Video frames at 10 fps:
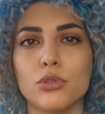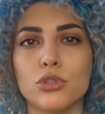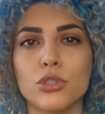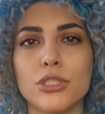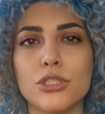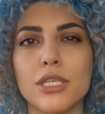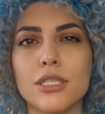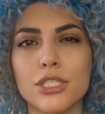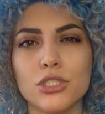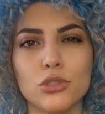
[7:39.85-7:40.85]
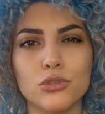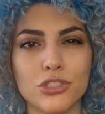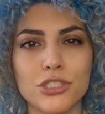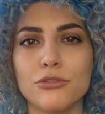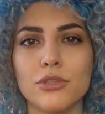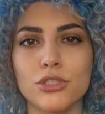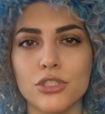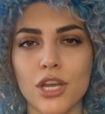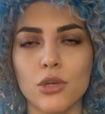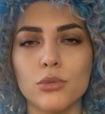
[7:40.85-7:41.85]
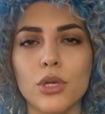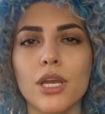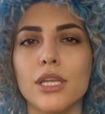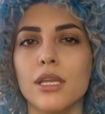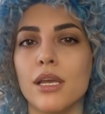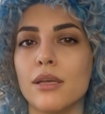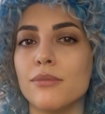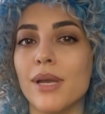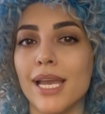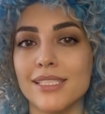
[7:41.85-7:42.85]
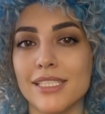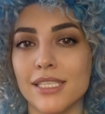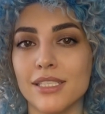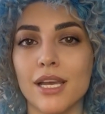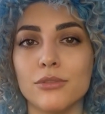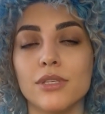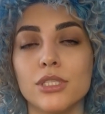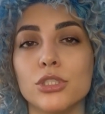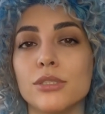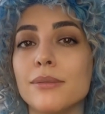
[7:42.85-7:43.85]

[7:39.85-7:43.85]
you can certainly use this versatile product for excellent coverage.